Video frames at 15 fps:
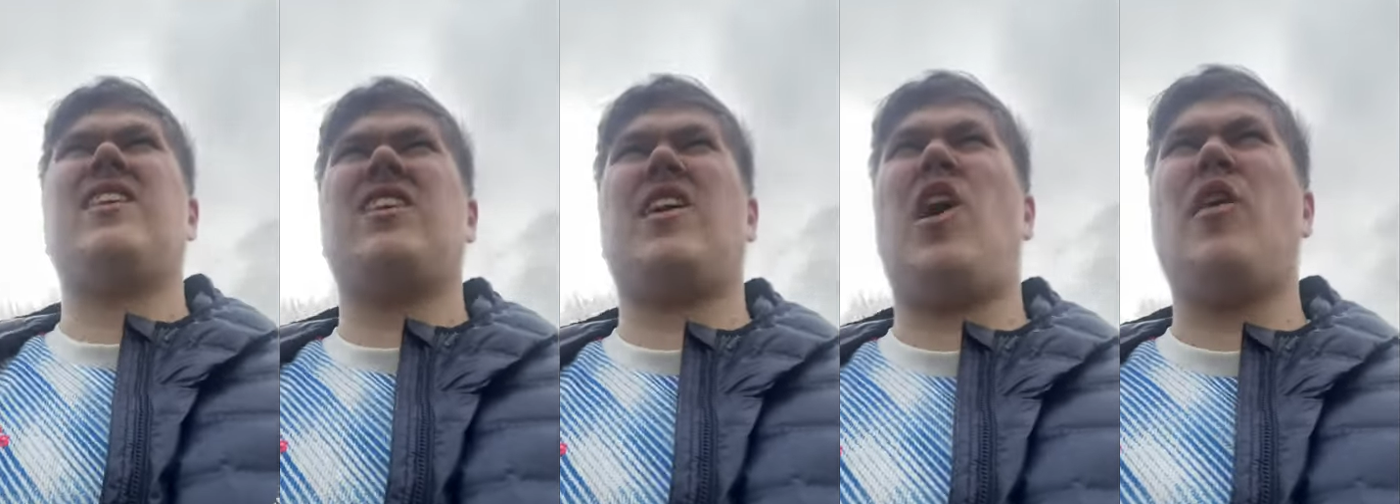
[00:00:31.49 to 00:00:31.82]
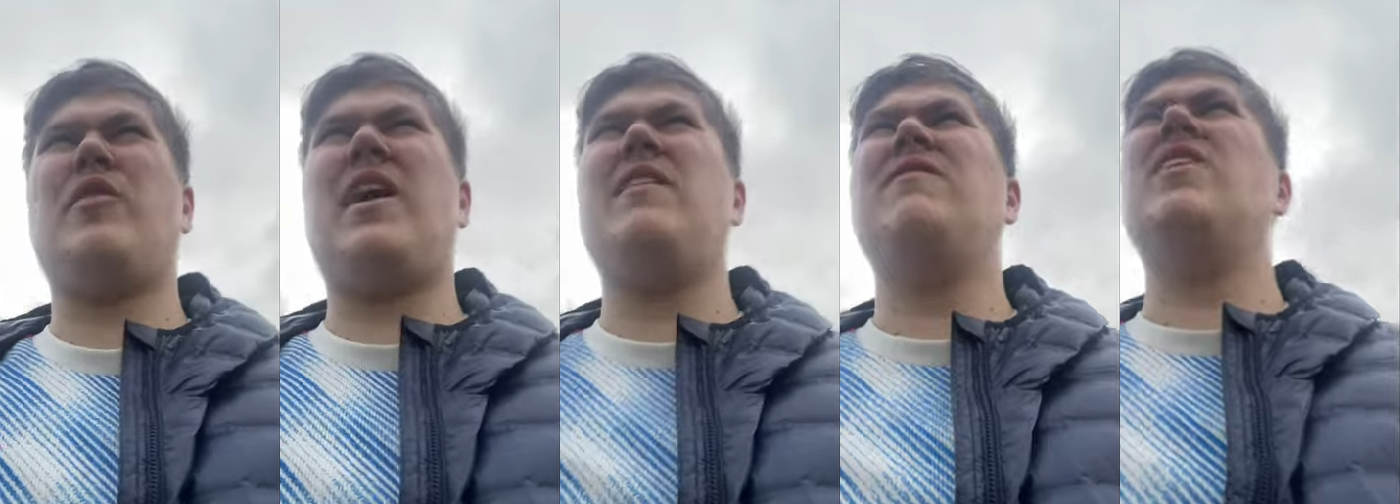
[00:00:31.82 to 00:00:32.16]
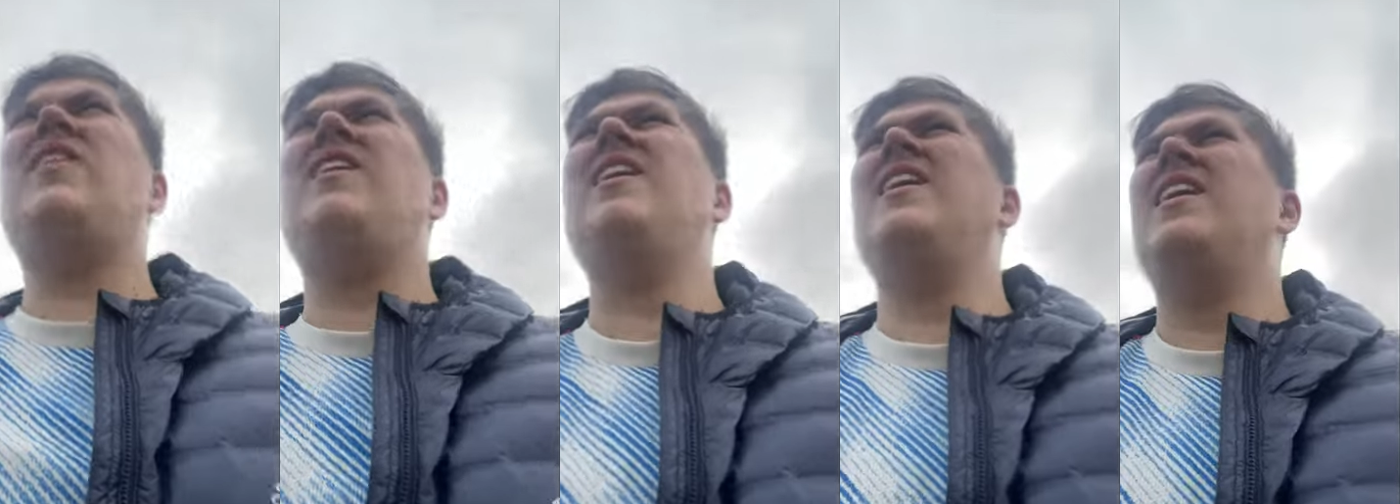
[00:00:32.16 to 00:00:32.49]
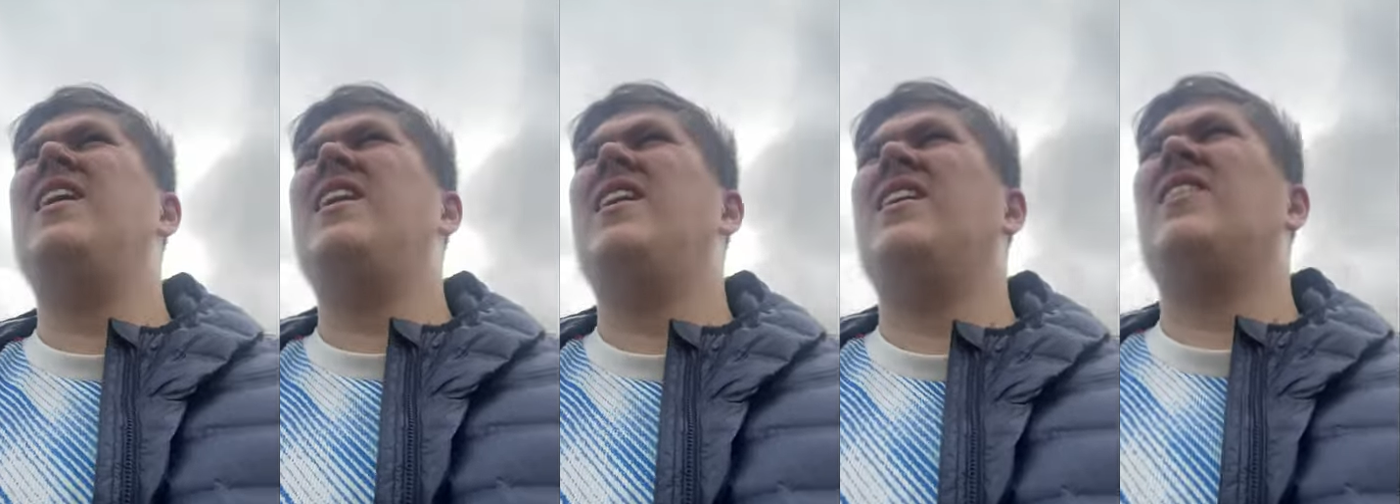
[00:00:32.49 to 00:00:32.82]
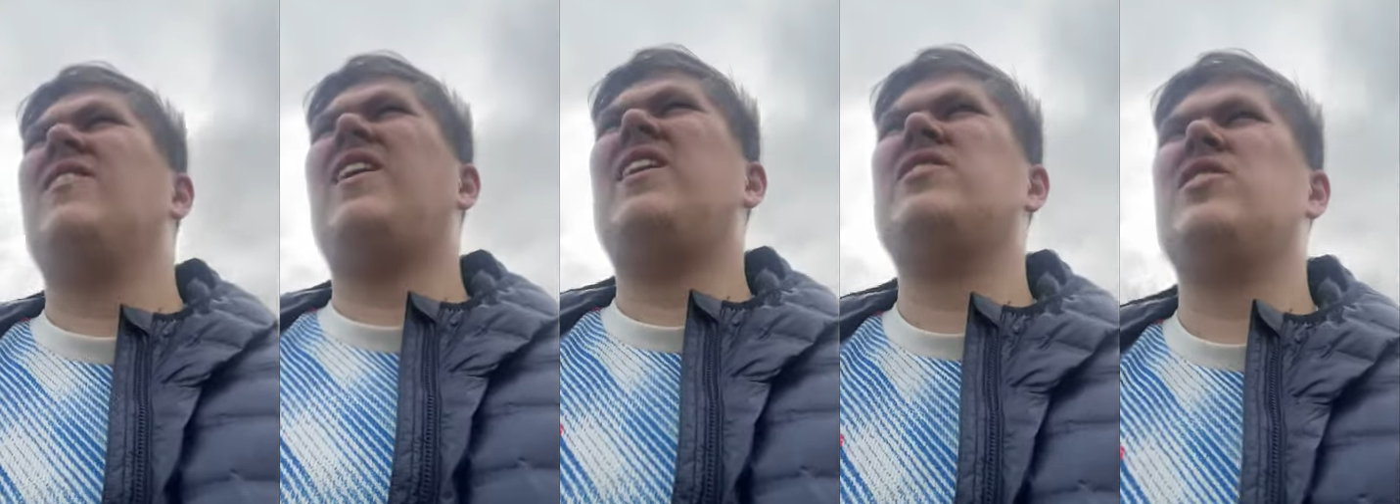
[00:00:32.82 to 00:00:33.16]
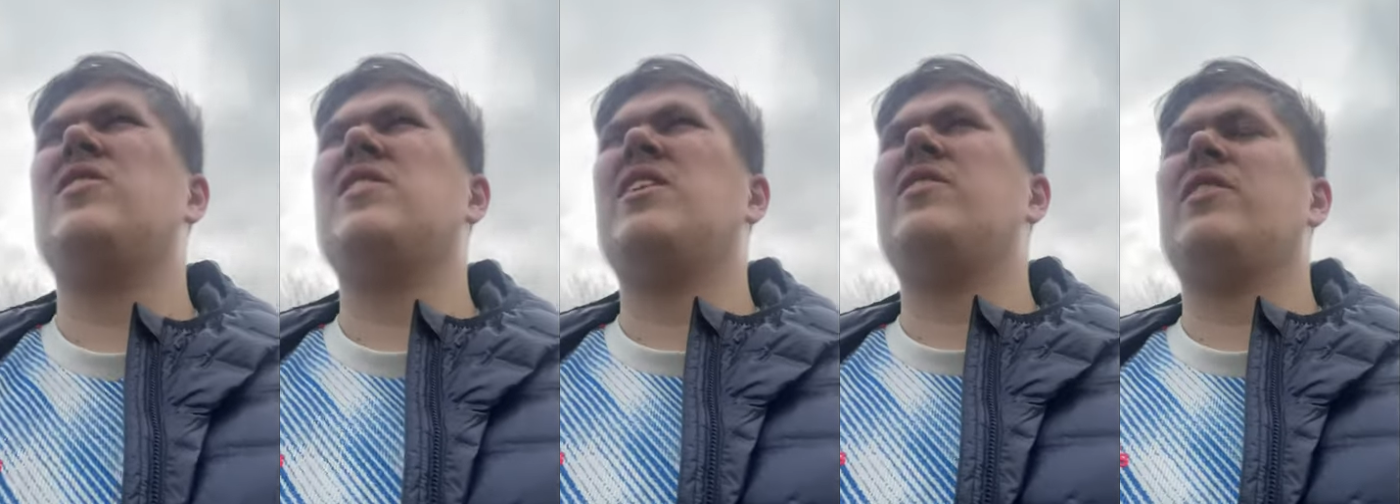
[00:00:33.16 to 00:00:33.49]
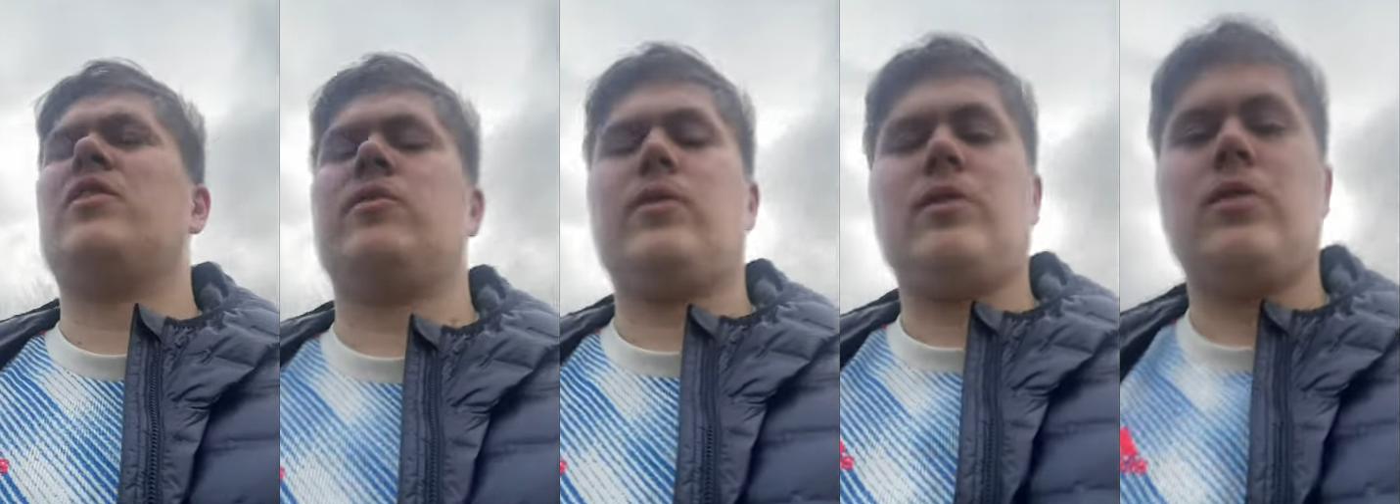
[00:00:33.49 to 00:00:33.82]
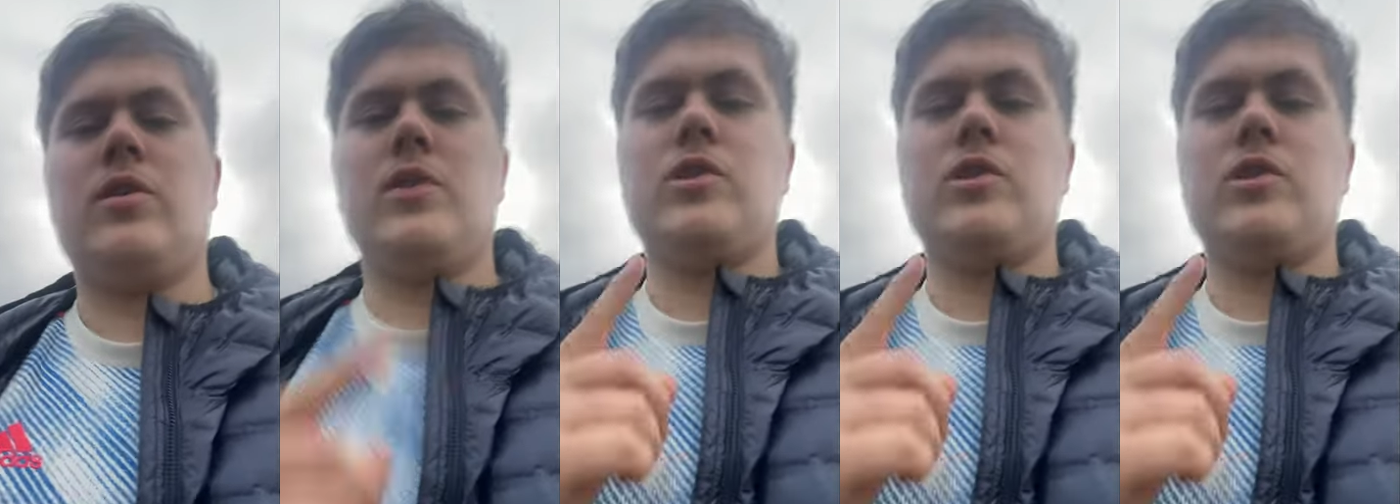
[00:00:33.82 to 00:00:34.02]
off-camera while doing this as well,